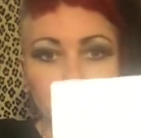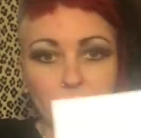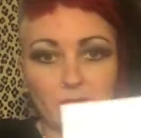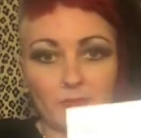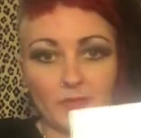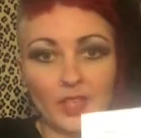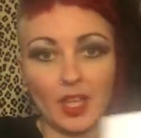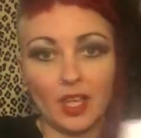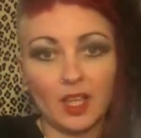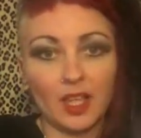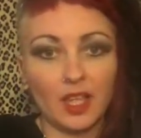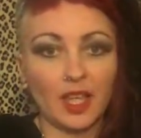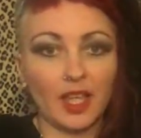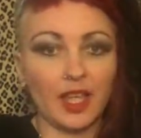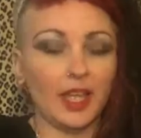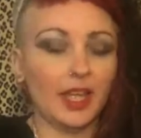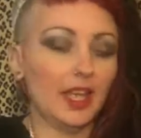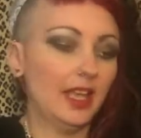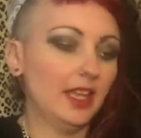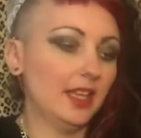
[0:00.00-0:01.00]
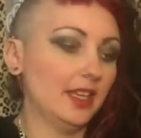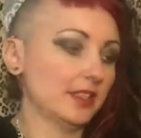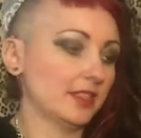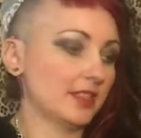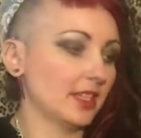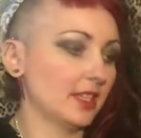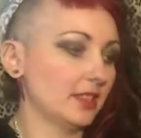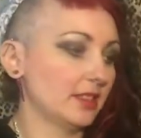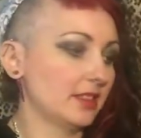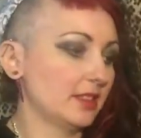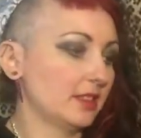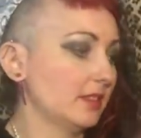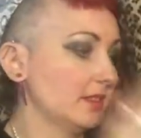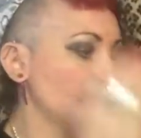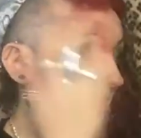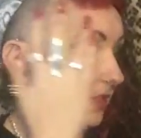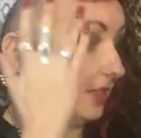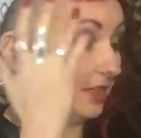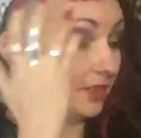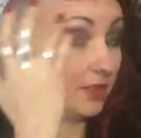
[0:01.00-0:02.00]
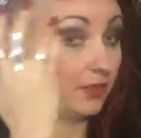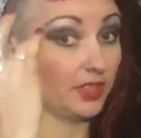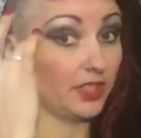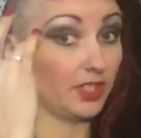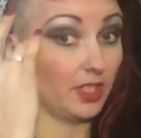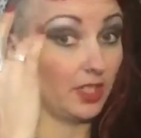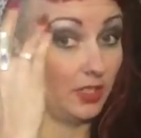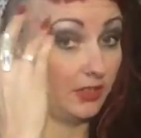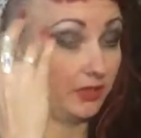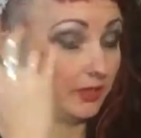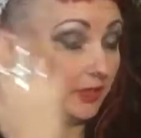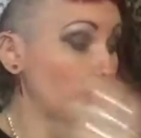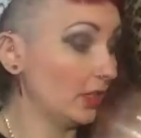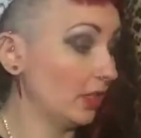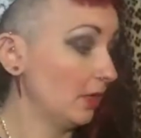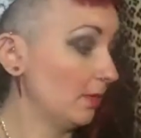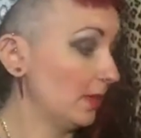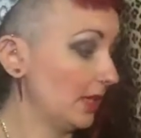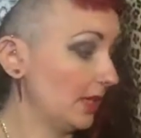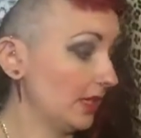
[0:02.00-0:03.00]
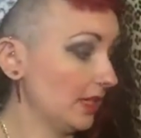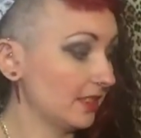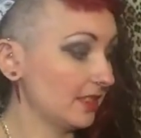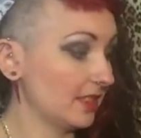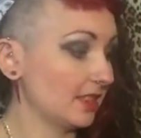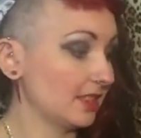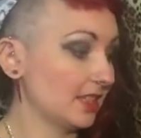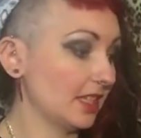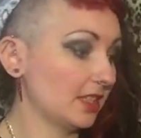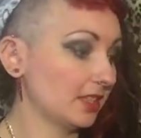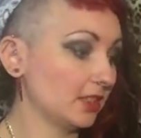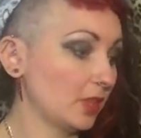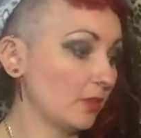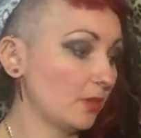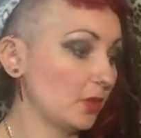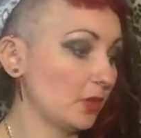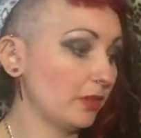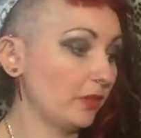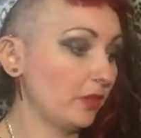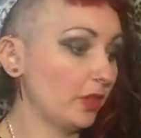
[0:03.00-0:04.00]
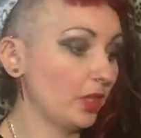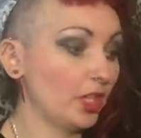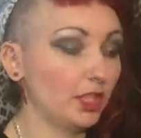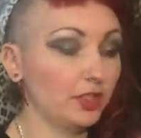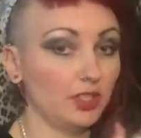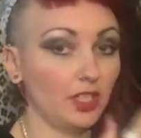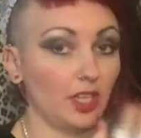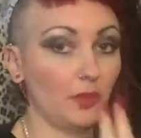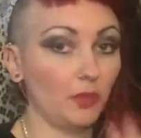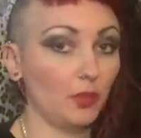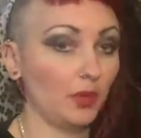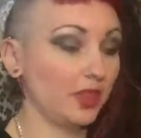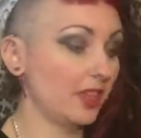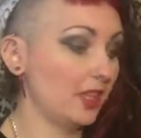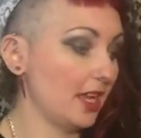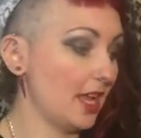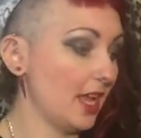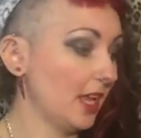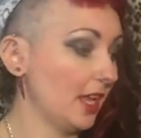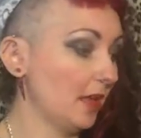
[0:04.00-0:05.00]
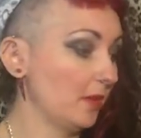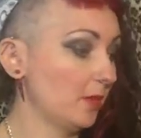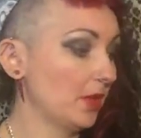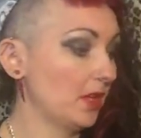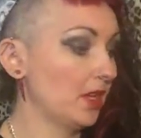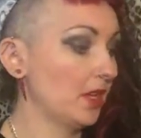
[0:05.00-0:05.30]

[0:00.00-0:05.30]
Uh, it says it's a returns form, and it says thanks so much for your order with the name.